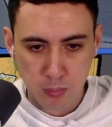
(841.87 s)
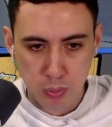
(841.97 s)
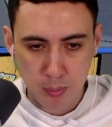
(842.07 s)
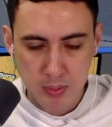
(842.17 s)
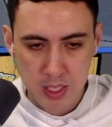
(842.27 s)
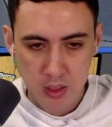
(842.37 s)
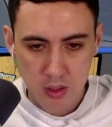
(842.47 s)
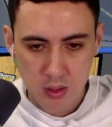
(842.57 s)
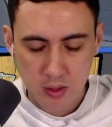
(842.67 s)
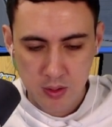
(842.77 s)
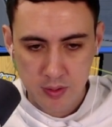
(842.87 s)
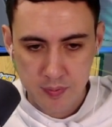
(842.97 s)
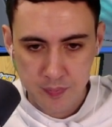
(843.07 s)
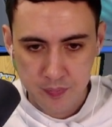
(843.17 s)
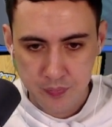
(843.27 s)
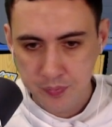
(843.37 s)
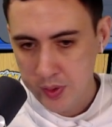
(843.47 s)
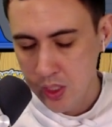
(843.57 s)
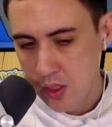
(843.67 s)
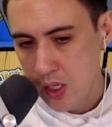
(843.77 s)
Boomba.
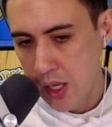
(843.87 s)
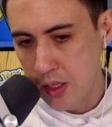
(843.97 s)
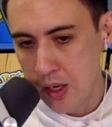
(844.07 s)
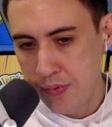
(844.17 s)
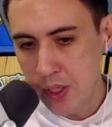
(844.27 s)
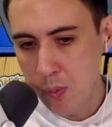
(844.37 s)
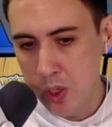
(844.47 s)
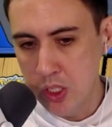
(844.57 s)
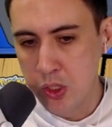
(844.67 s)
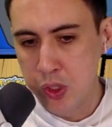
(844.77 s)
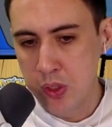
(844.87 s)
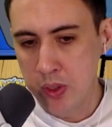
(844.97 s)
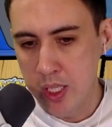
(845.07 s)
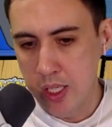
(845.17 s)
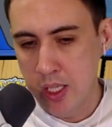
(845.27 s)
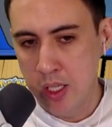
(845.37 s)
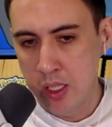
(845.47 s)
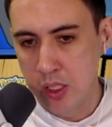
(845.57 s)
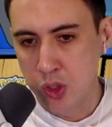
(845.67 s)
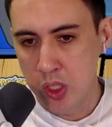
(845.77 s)
And then I think what you do here
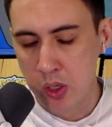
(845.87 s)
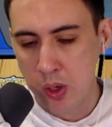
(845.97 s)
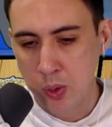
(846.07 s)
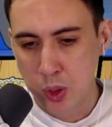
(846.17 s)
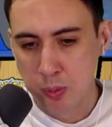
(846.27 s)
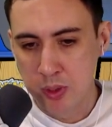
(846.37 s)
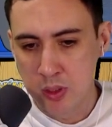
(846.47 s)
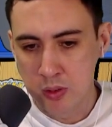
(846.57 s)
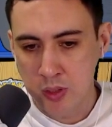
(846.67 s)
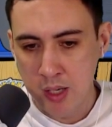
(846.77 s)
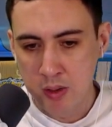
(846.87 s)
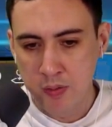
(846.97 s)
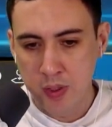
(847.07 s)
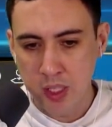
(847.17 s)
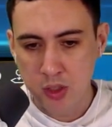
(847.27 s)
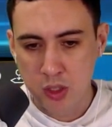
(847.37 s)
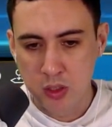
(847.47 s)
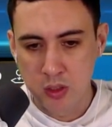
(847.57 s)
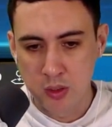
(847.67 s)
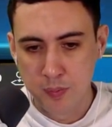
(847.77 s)
is you go Ultra Ball, get rid of these
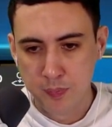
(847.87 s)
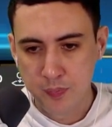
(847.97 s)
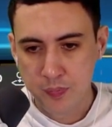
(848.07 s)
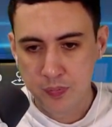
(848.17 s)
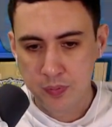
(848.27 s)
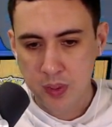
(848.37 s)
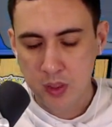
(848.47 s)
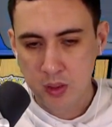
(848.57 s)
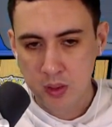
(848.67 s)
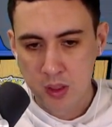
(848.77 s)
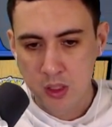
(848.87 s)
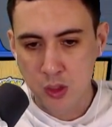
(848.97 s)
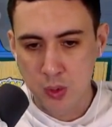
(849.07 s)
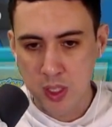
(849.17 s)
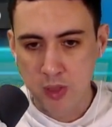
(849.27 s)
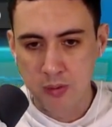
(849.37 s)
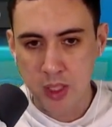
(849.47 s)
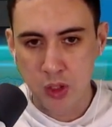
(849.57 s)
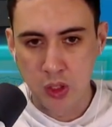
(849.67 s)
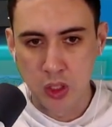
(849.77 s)
two. Because we're going to
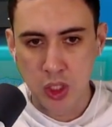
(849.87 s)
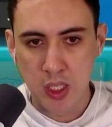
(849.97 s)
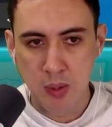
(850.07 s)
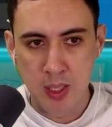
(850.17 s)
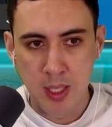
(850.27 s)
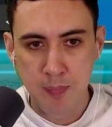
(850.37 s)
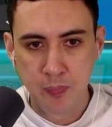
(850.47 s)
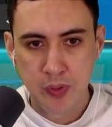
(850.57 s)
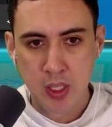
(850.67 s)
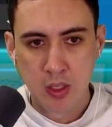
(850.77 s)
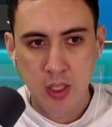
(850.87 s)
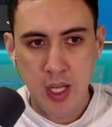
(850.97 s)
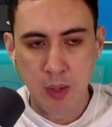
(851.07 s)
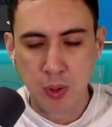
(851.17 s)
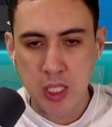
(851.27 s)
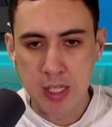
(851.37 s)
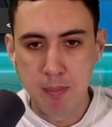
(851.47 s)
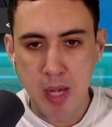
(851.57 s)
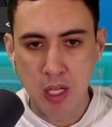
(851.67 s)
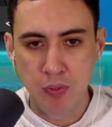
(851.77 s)
research anyway. Yeah, we'll take the
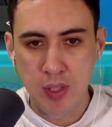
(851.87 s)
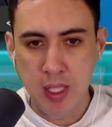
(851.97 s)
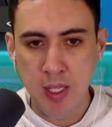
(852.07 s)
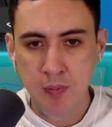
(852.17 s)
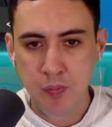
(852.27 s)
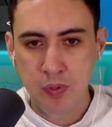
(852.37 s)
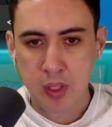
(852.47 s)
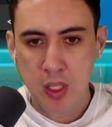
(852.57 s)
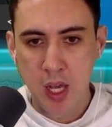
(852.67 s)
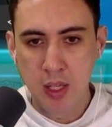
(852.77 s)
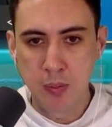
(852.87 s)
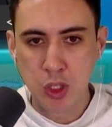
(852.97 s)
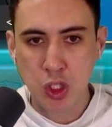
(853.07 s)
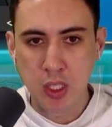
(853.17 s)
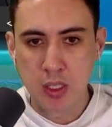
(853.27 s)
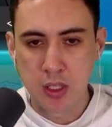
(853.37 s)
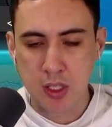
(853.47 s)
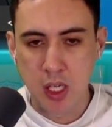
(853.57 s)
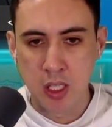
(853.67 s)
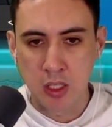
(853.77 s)
Manaphy. And then we're just going to
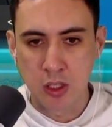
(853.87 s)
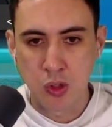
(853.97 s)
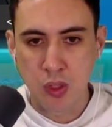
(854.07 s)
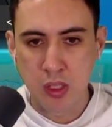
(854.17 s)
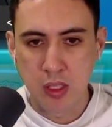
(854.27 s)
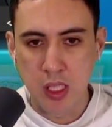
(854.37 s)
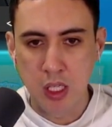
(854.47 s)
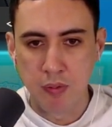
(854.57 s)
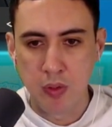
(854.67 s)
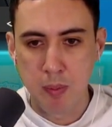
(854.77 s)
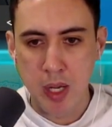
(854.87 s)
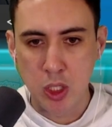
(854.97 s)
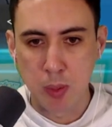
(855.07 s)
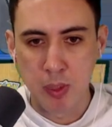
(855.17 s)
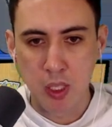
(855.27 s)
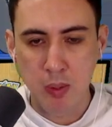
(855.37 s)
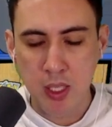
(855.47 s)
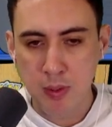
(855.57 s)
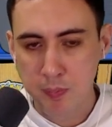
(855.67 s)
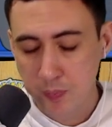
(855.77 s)
discard it because we don't need it for the matchup anyway.